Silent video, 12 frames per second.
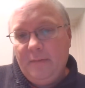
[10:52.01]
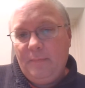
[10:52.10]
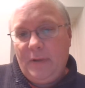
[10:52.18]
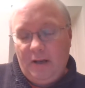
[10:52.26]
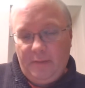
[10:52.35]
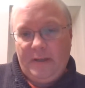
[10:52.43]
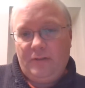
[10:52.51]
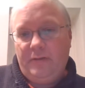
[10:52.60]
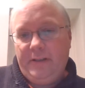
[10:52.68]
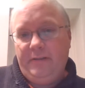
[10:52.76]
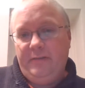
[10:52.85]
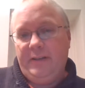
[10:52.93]

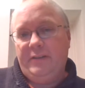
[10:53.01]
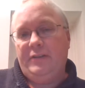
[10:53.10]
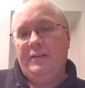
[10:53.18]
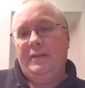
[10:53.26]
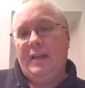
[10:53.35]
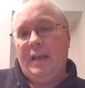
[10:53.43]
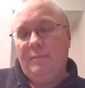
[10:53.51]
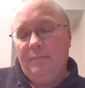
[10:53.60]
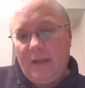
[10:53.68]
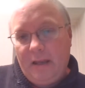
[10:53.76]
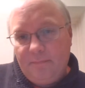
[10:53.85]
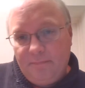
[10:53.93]
parliamentary tradition
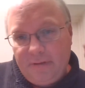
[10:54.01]
and